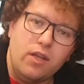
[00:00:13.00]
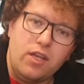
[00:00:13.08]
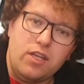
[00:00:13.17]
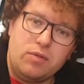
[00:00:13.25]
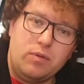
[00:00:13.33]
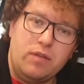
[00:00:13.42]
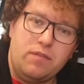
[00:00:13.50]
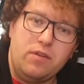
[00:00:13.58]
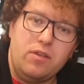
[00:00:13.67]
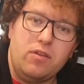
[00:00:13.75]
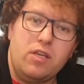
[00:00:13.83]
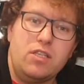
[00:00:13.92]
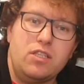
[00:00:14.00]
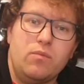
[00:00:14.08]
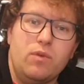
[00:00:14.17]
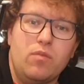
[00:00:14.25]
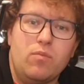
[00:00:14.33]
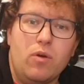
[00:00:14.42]
you just want to fill your
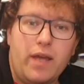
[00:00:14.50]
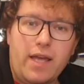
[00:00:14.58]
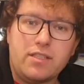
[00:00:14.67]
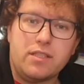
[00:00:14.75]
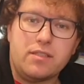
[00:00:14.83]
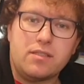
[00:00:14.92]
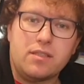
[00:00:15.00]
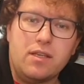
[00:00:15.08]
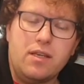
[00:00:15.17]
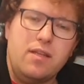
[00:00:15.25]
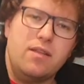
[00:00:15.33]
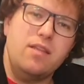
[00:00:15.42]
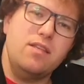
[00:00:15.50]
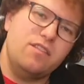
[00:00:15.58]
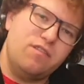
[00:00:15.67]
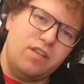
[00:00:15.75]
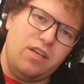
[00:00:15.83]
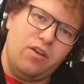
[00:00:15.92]
kitchen with more gadgets, then
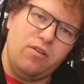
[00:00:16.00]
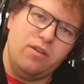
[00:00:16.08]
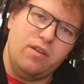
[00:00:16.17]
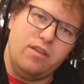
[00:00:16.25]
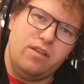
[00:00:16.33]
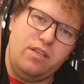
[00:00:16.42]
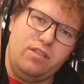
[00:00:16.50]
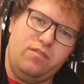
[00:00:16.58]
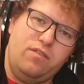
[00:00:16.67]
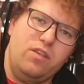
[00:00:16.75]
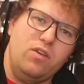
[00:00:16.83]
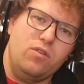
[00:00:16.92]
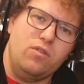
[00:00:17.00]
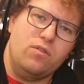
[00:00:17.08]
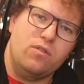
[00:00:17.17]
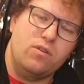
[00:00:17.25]
this video is for you.